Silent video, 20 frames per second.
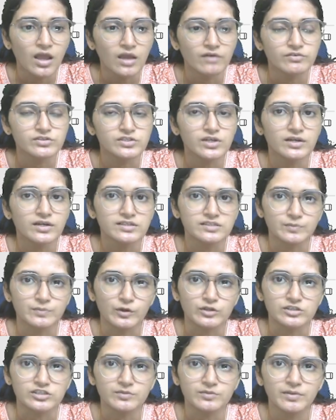which are
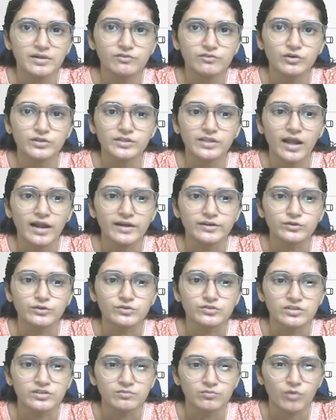responsible for the
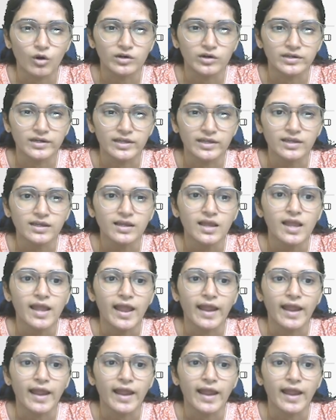hydrogen bonding,